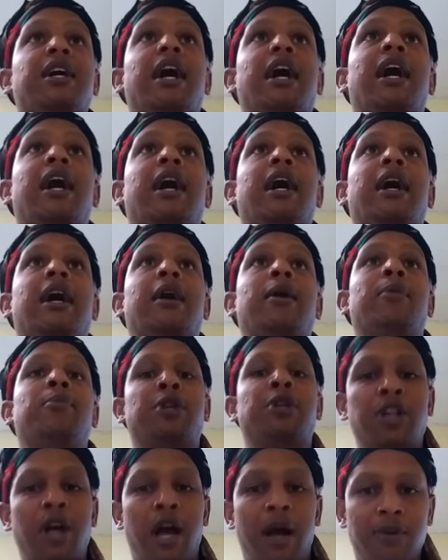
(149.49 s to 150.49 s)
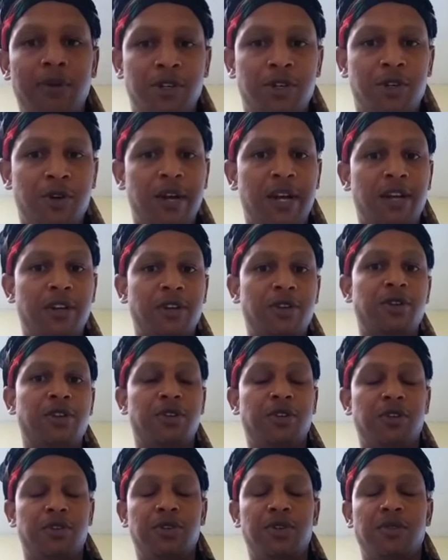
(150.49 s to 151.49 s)
Um, but I would go ahead and
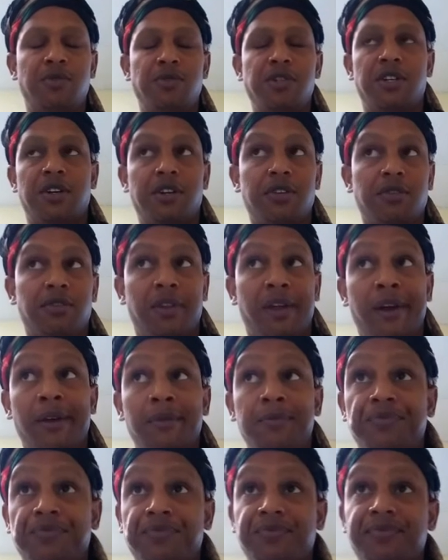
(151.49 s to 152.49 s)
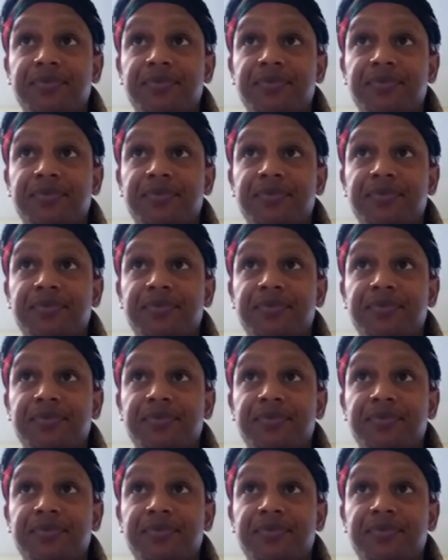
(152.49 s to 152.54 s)
go, do your research for that.